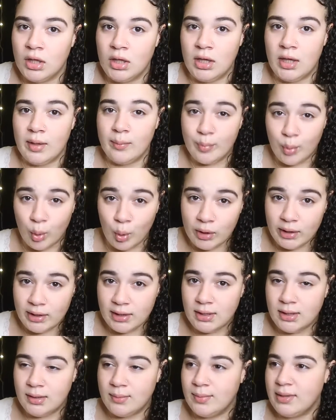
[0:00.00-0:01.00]

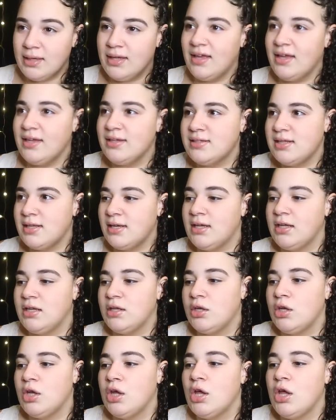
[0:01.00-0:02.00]
important, because
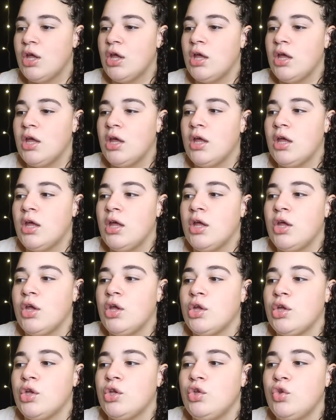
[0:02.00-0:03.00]
then
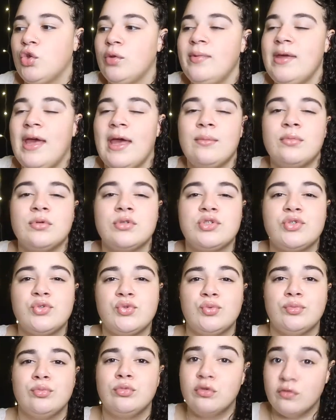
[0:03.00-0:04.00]
you'll be able
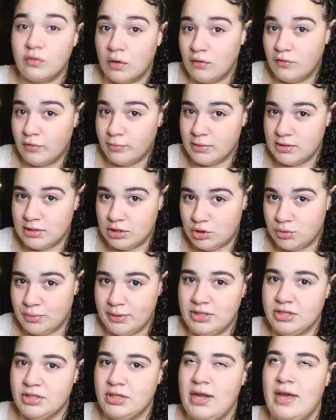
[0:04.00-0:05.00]
to move on from the
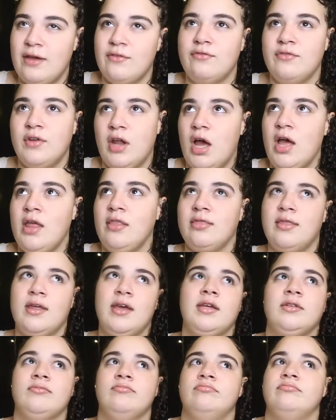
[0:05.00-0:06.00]
situation. If not,
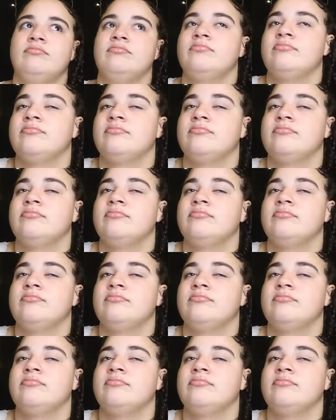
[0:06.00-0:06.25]
then